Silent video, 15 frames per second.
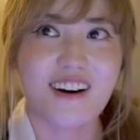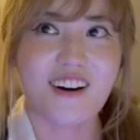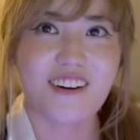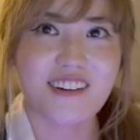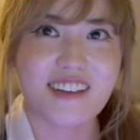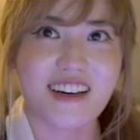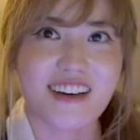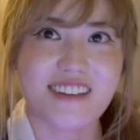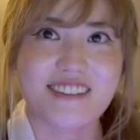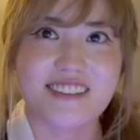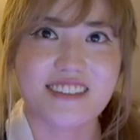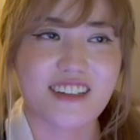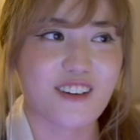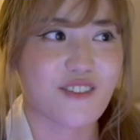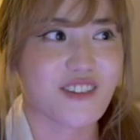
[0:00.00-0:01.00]
all that
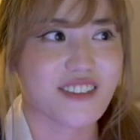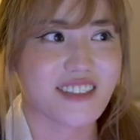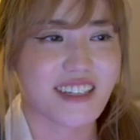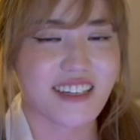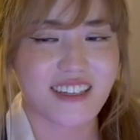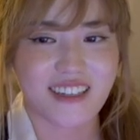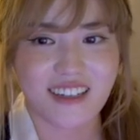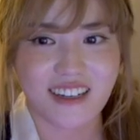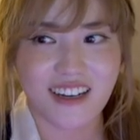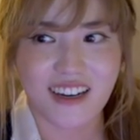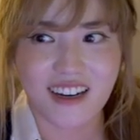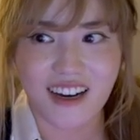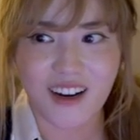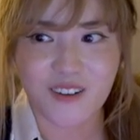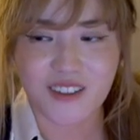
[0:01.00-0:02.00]
stuff was like
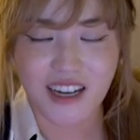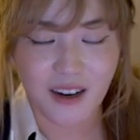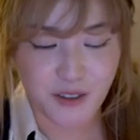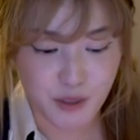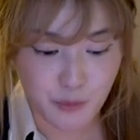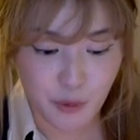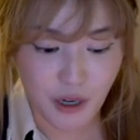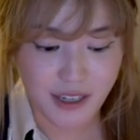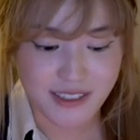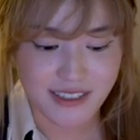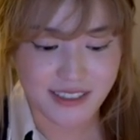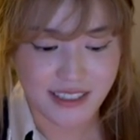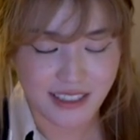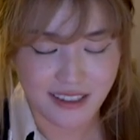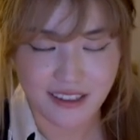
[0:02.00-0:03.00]
I, I was
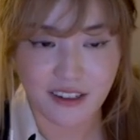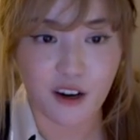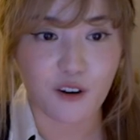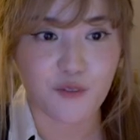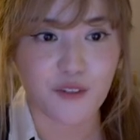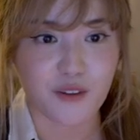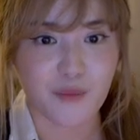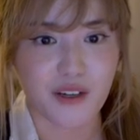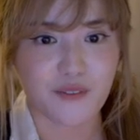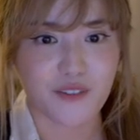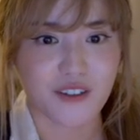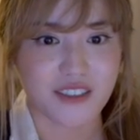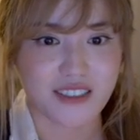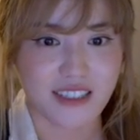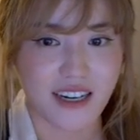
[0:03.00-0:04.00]
processing it all for my
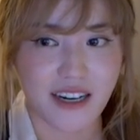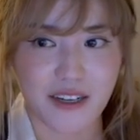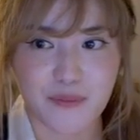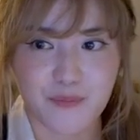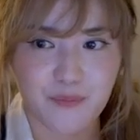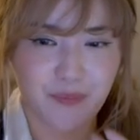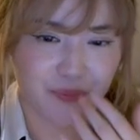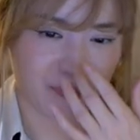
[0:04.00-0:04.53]
first time.